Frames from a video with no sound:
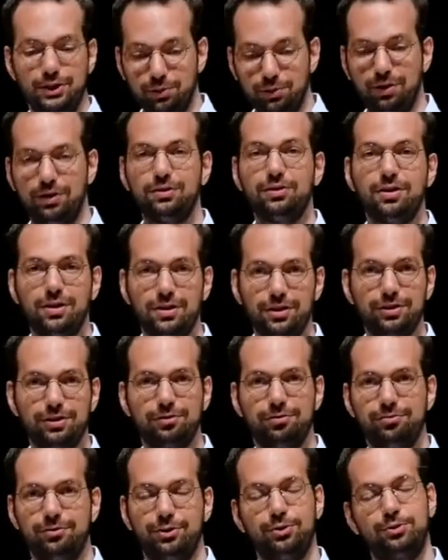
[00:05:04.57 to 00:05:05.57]
you unlock
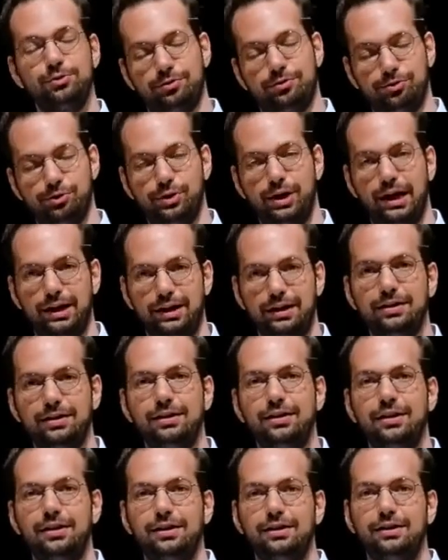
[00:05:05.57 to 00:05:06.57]
the phone if you
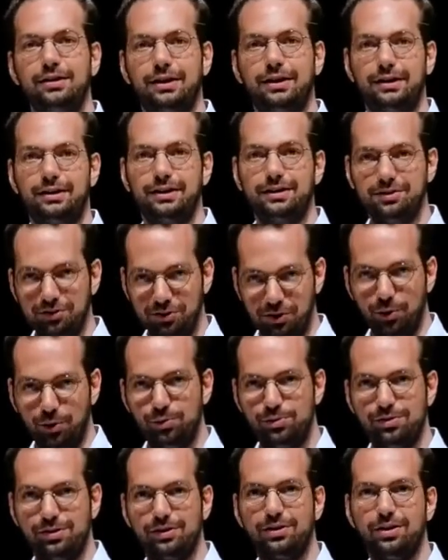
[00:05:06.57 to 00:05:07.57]
can, and then
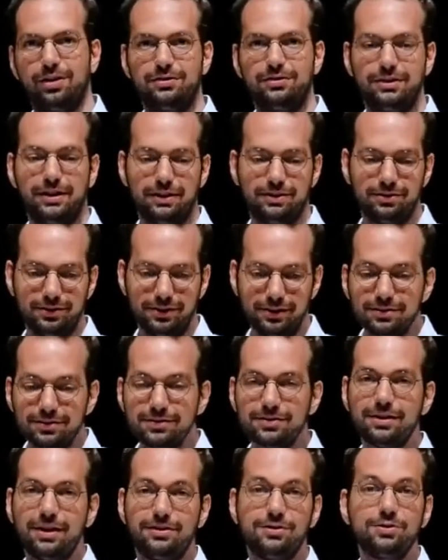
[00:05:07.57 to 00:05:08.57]
go to the contacts
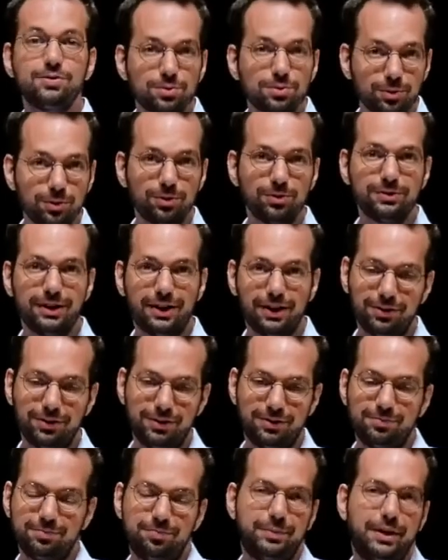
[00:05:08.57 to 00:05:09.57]
list and scroll
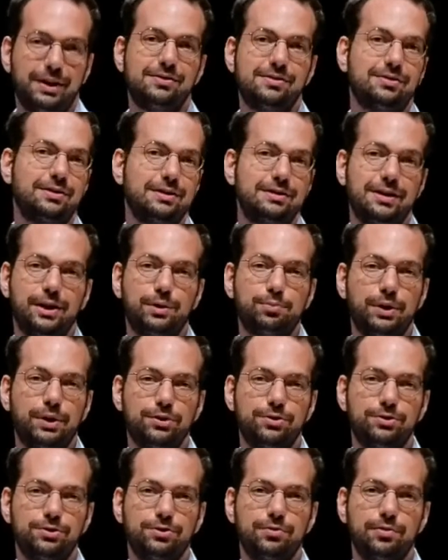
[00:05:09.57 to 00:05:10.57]
down and basically take
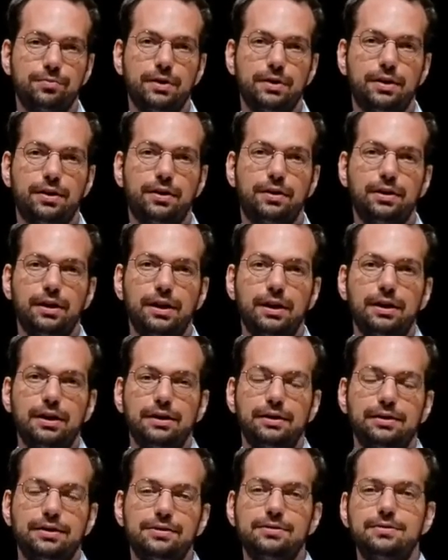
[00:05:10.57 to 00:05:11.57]
pictures from there.
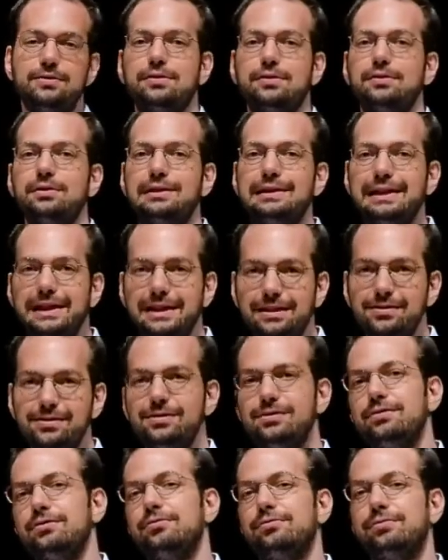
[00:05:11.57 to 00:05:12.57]
This is the
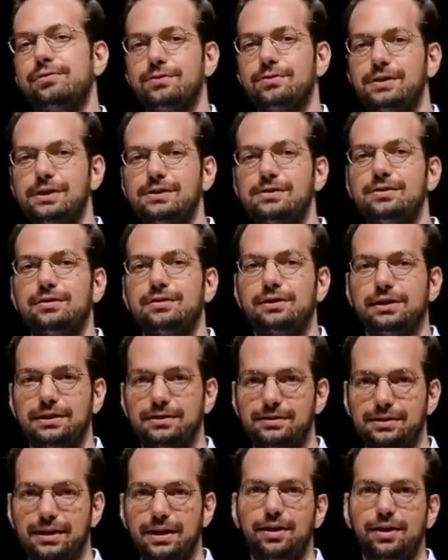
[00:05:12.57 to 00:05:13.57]
least
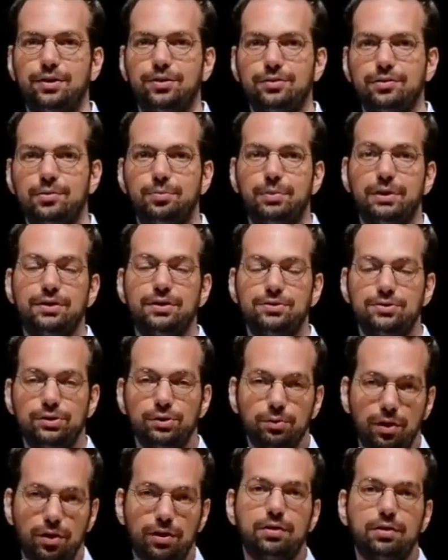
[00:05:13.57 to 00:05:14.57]
forensically sound because
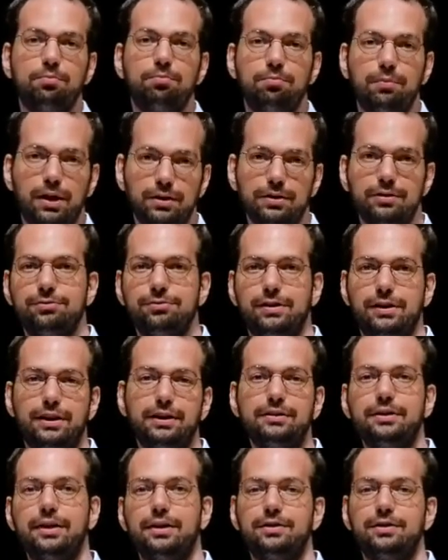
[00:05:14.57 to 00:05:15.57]
you are
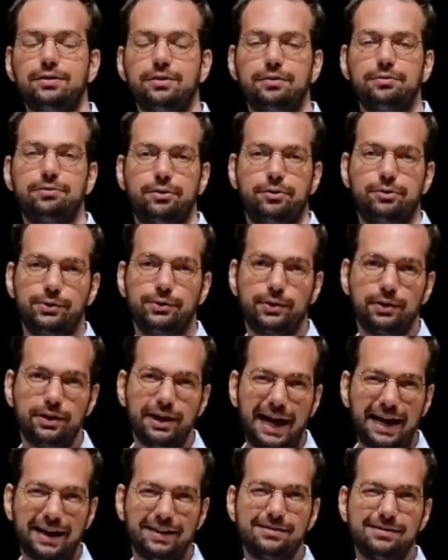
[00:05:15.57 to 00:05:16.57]
modifying data on the phone. You are
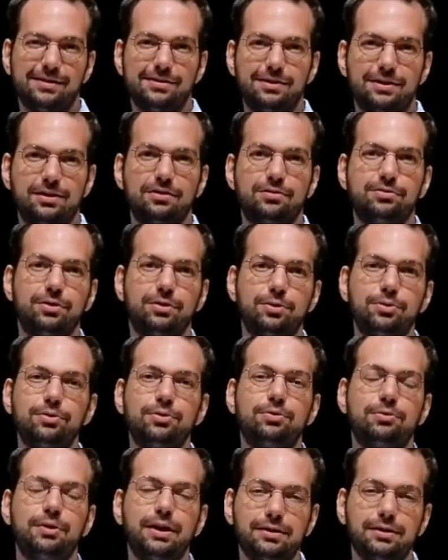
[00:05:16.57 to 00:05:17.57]
accessing the
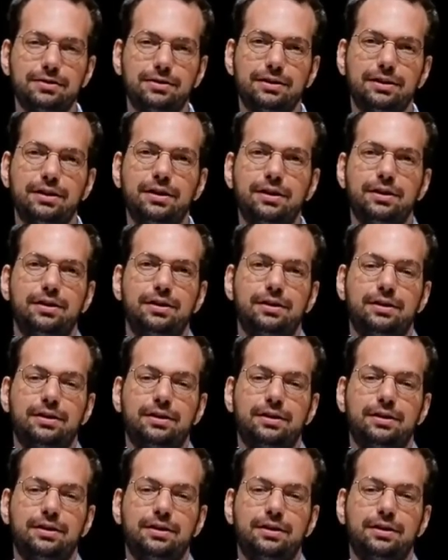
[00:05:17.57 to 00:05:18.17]
phone directly,